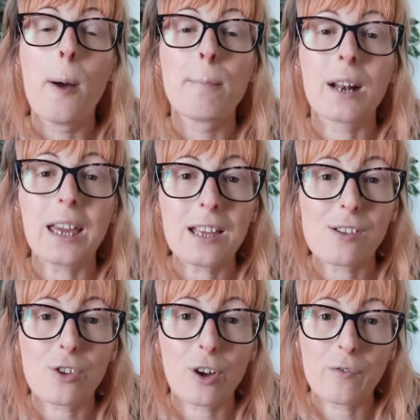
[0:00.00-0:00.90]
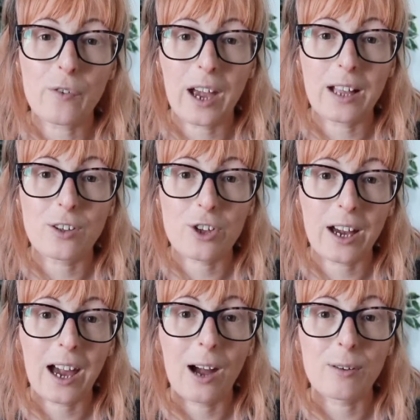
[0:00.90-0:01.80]
Please don't forget to
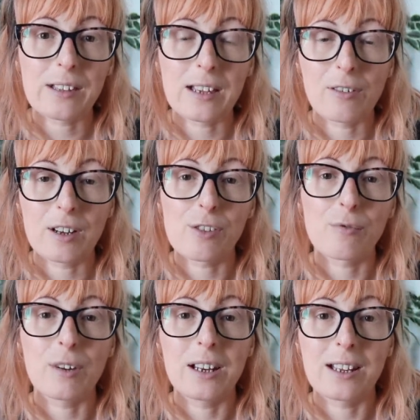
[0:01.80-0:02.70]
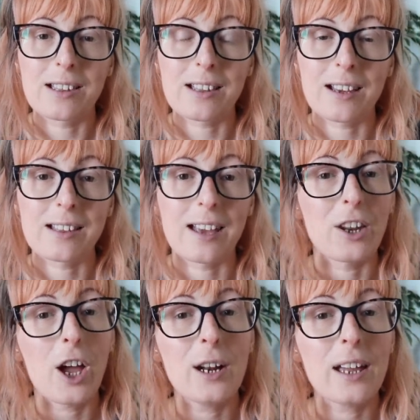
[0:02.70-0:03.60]
check out Serious Readers. As I
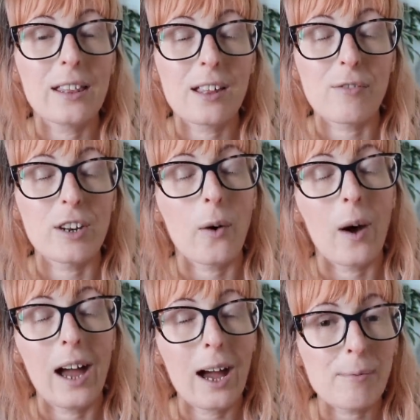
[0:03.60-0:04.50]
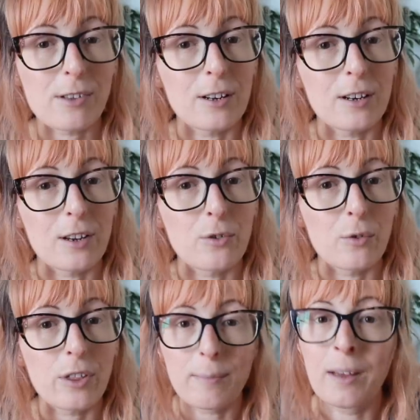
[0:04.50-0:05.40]
said earlier in this video, I absolutely
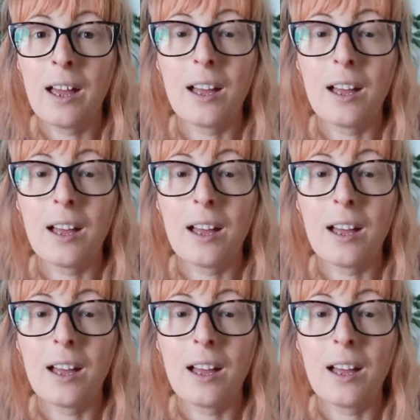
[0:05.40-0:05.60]
adore them.